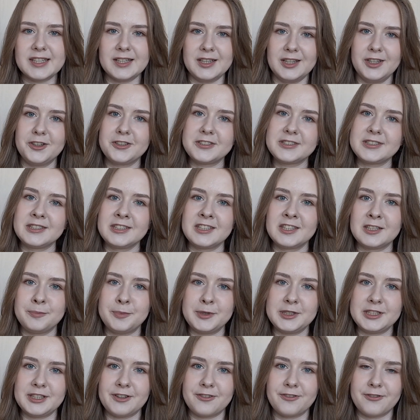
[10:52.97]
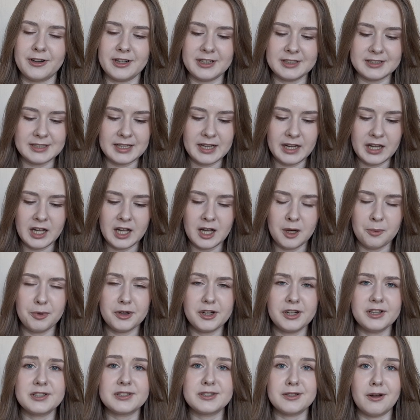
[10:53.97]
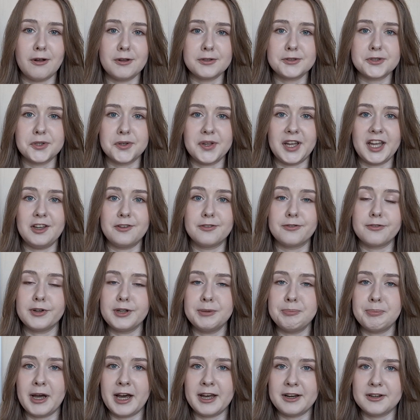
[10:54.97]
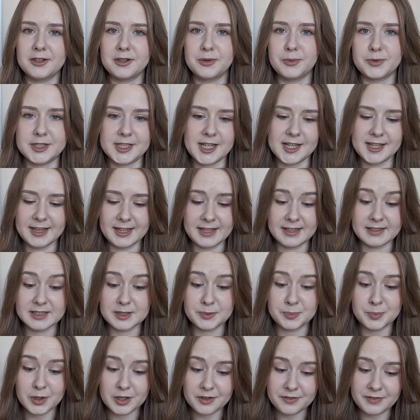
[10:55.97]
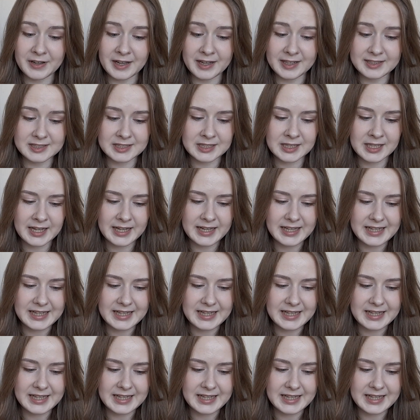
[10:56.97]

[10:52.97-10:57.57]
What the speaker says: It looks a little bit different, but it is also a free pattern, which I think is perfect.